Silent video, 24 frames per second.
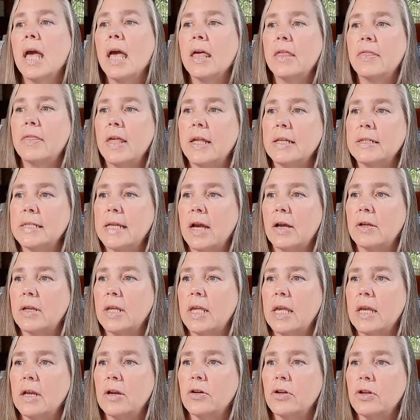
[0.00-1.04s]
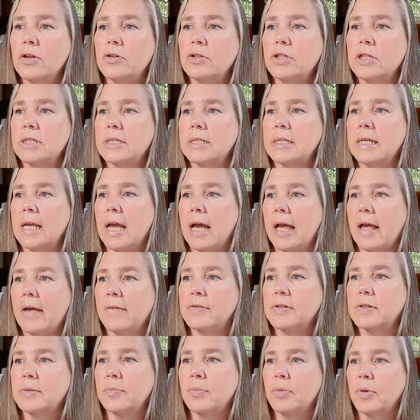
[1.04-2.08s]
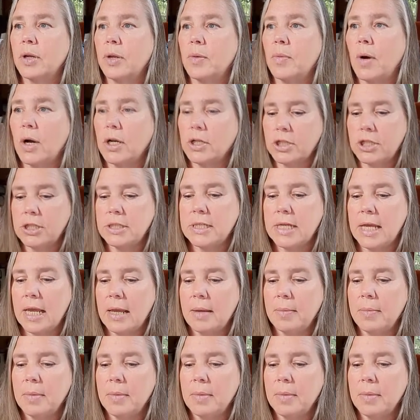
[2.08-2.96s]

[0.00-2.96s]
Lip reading: Then down here, you just see I have some pretty washi tape.